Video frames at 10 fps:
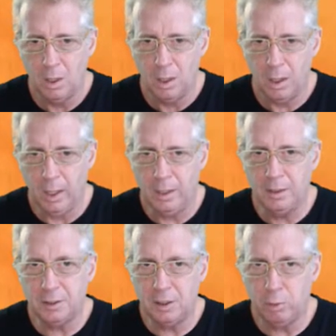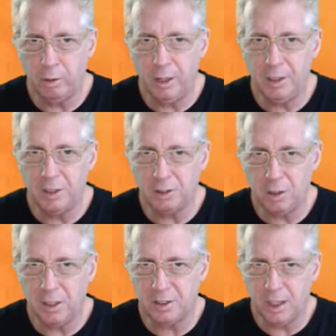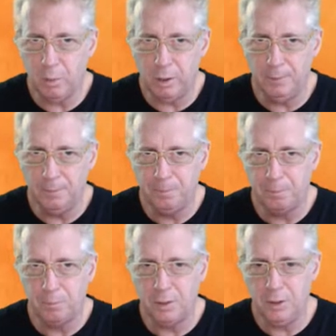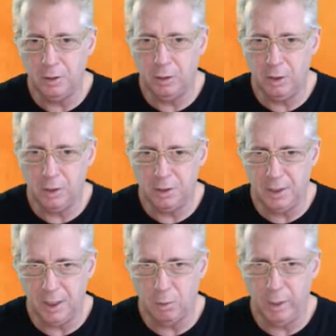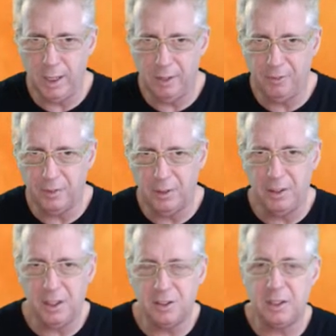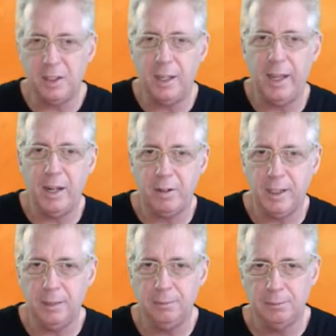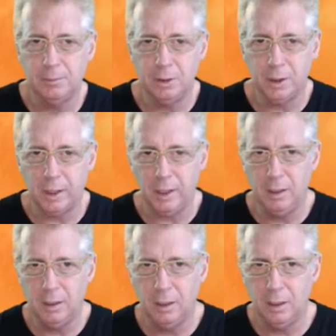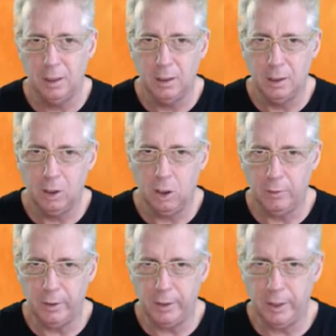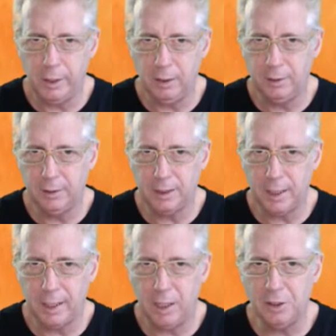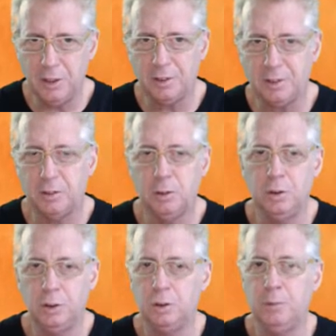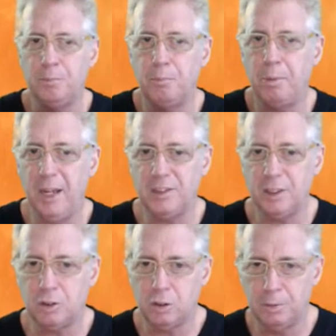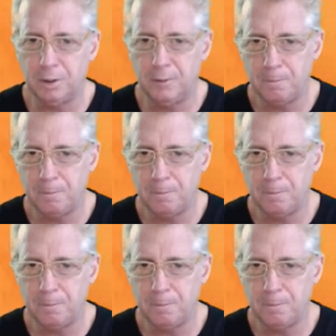And since we already destroyed this tower, you can see that we have this area, okay, over here, that allows us to place our troops